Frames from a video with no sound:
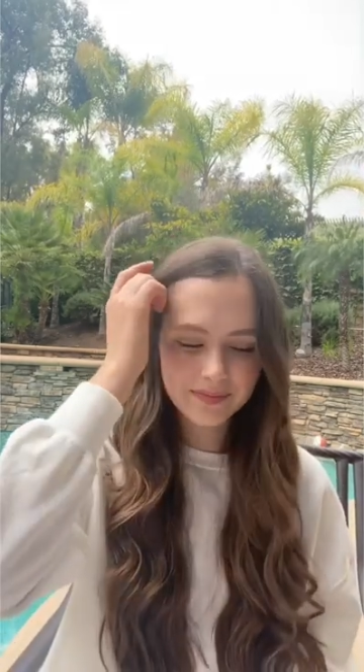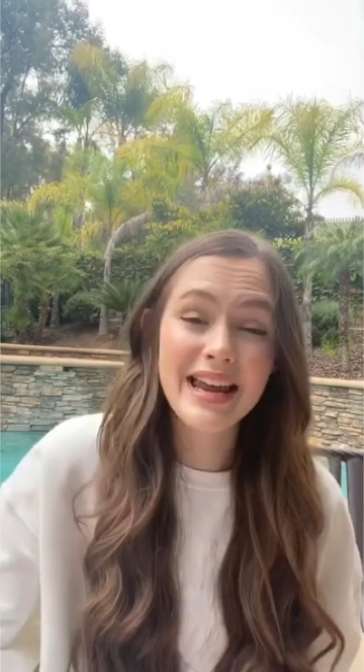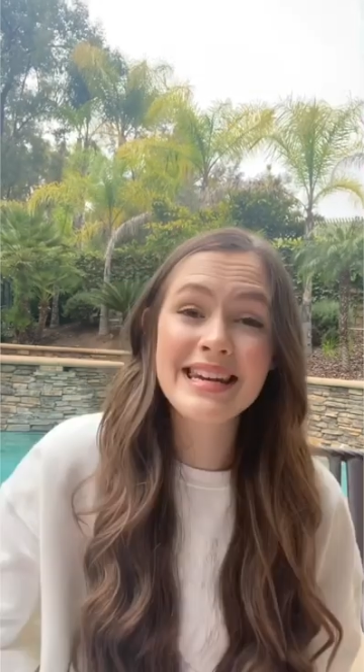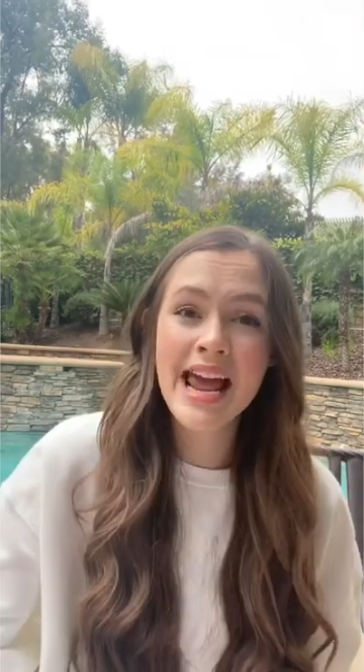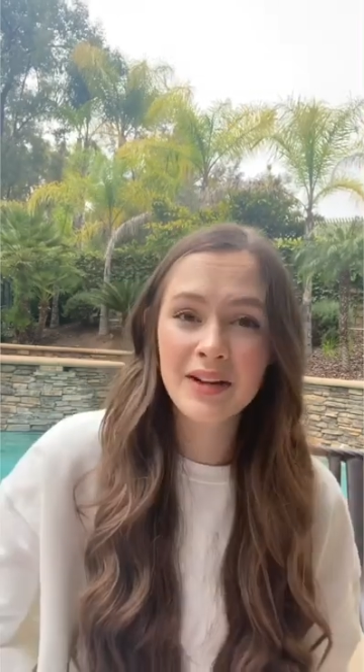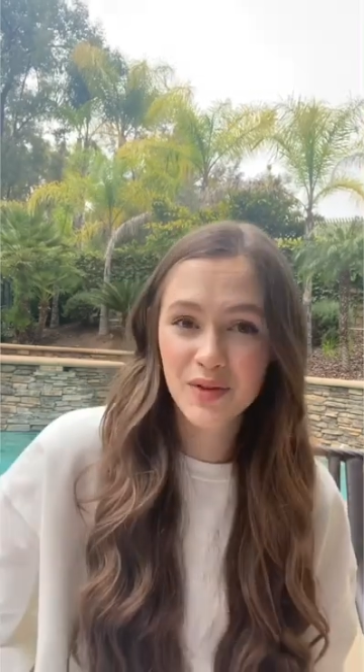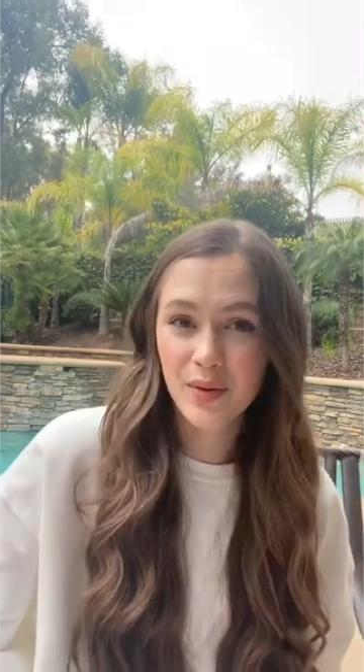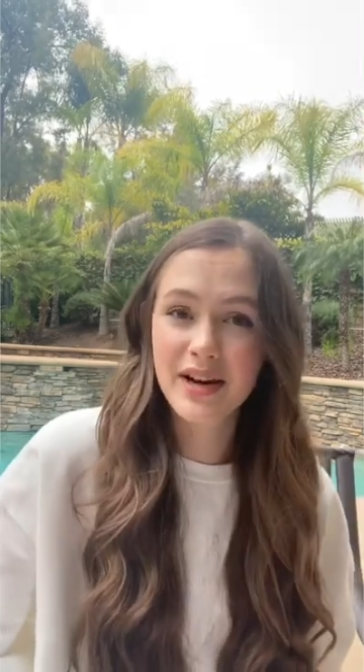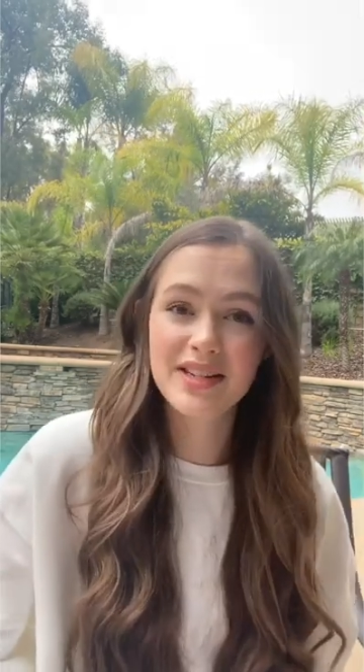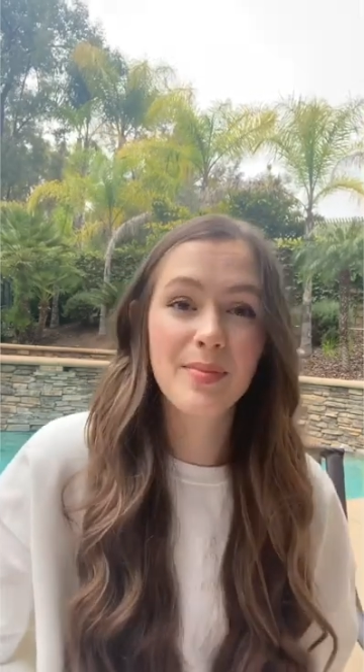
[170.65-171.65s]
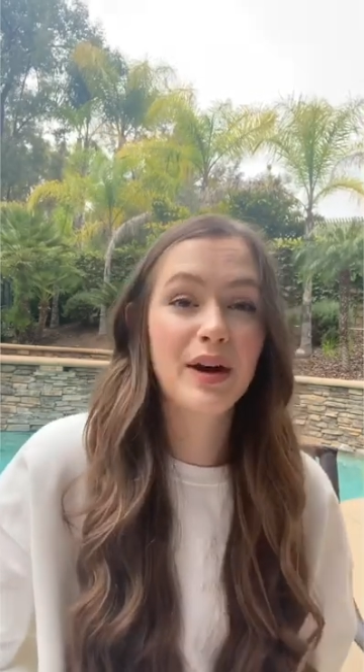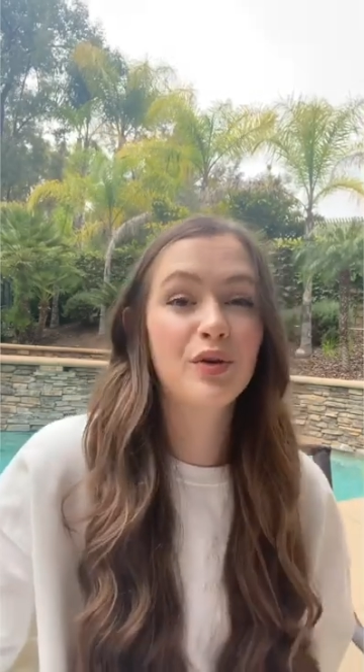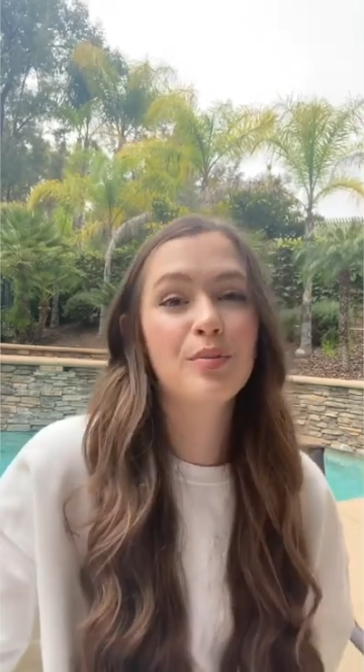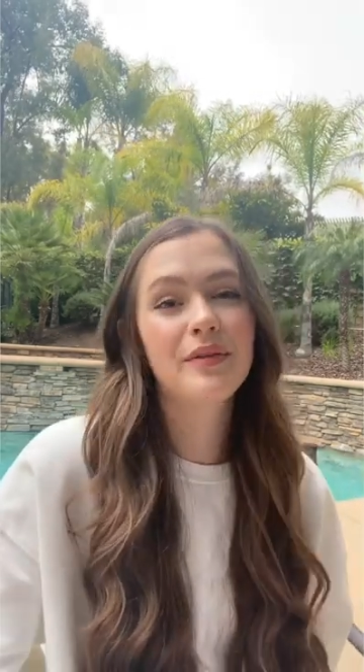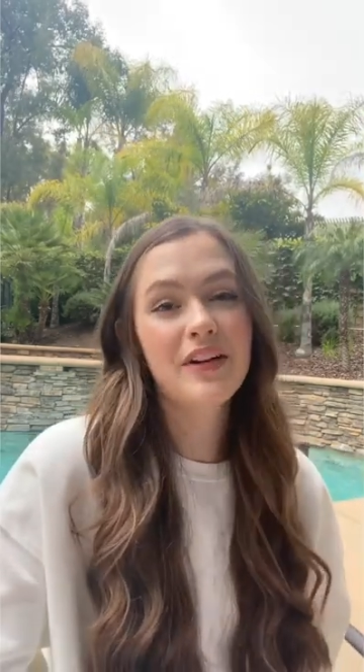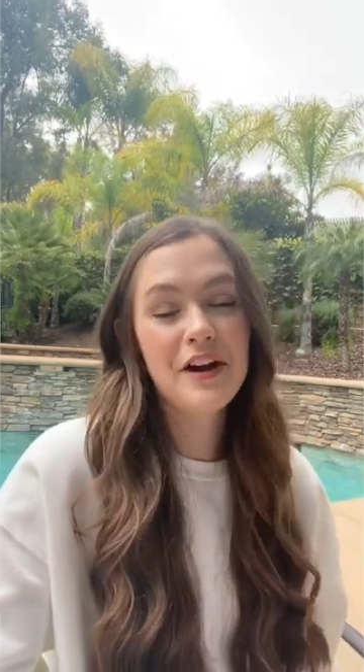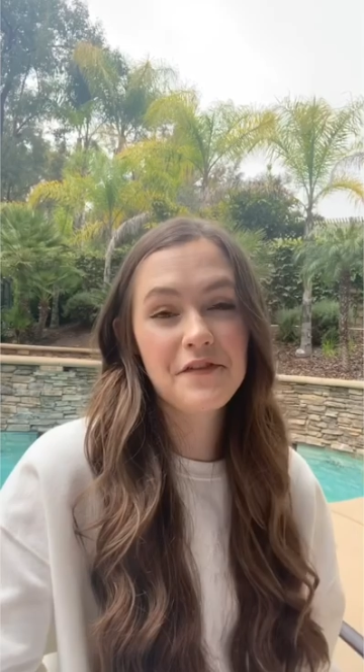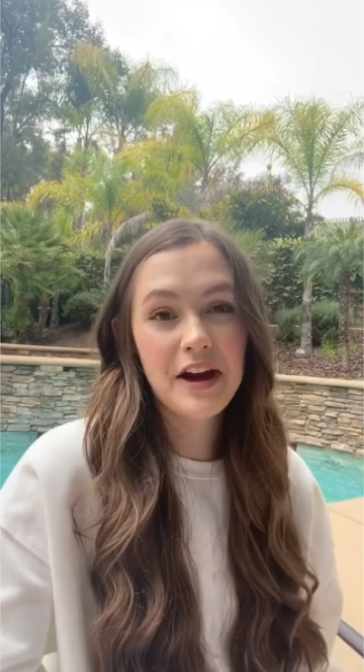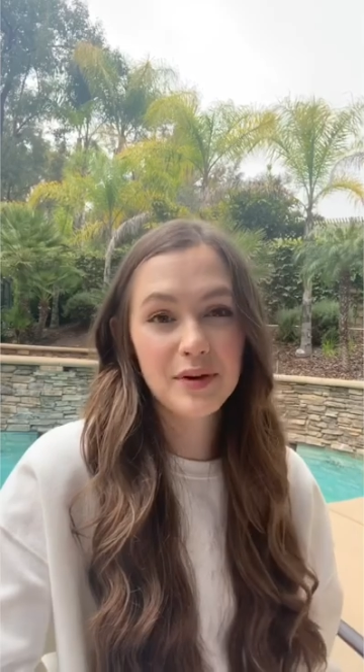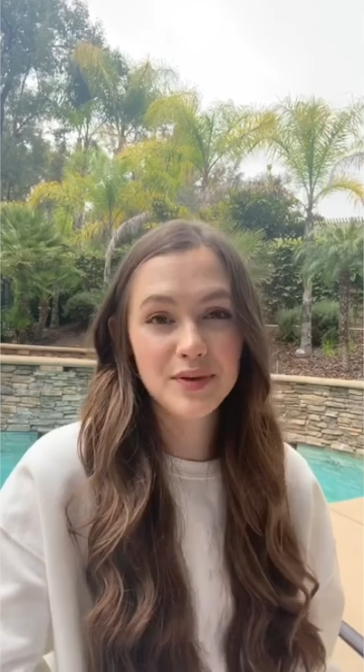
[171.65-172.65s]
And next story is about a group of
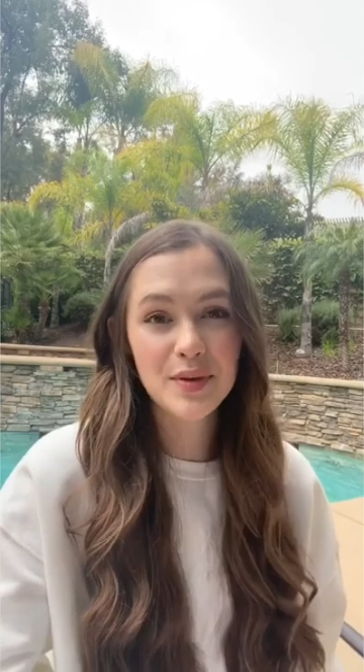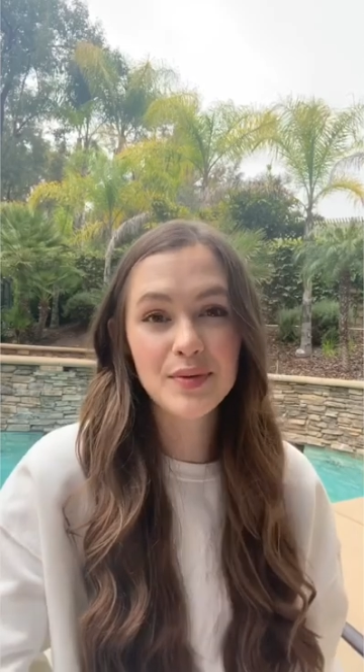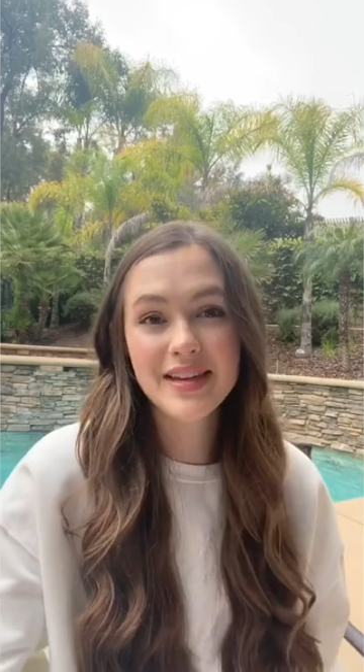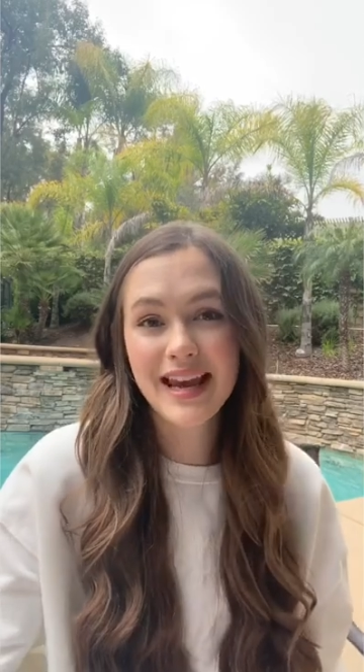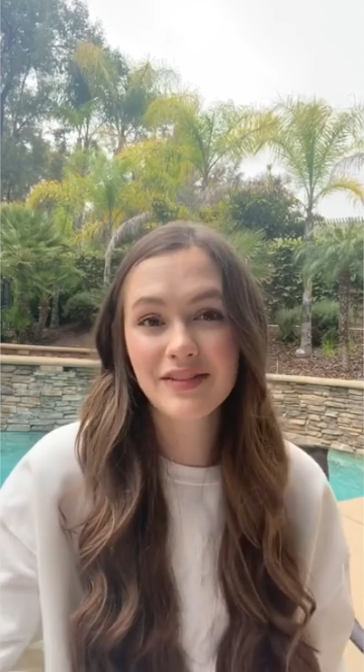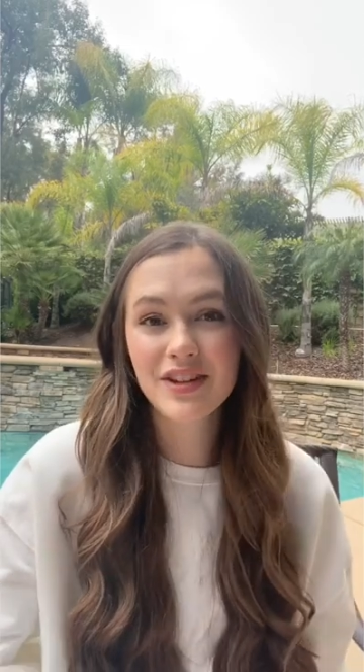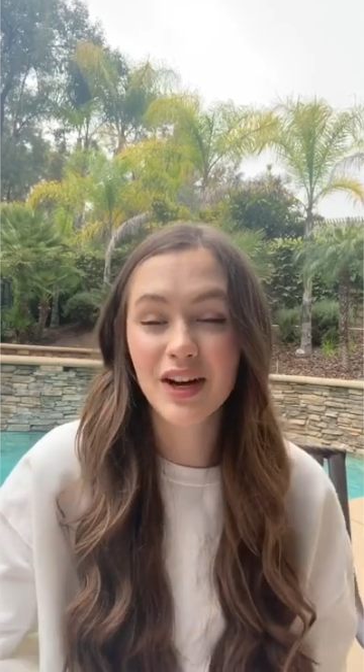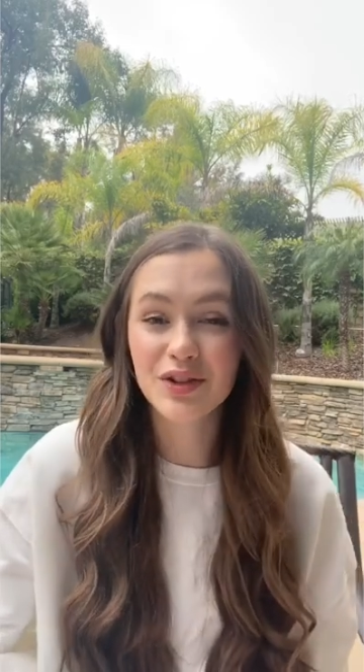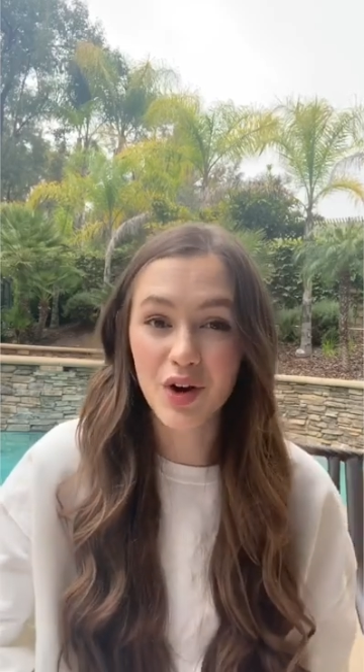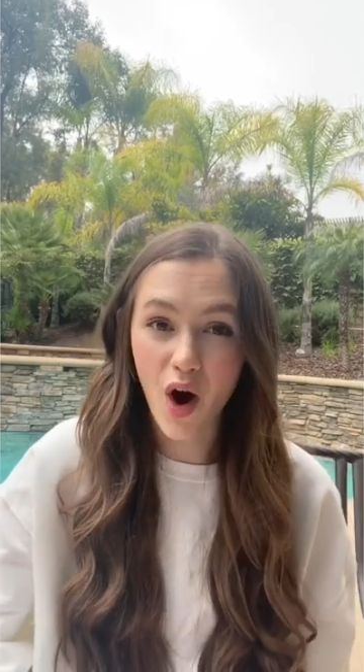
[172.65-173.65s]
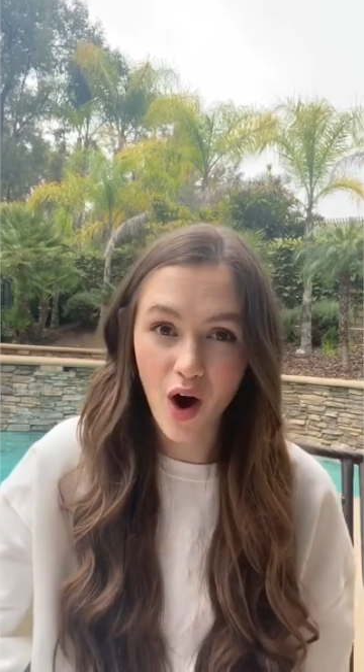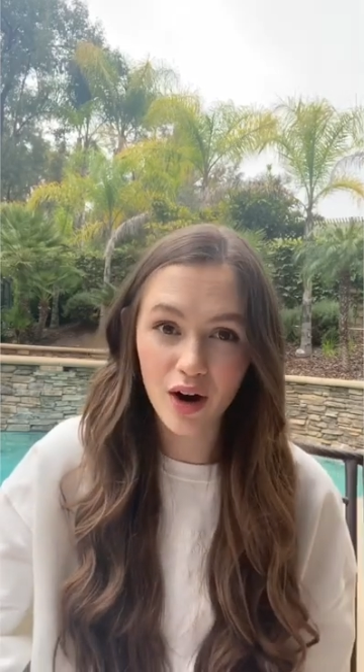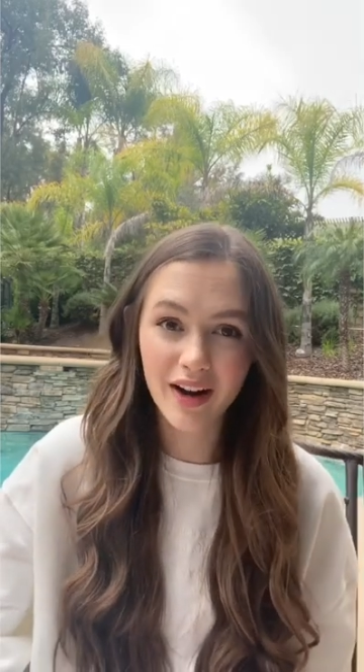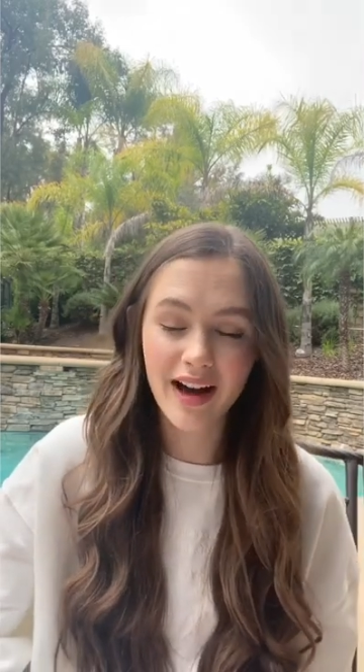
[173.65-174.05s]
firefighters who saved a dog.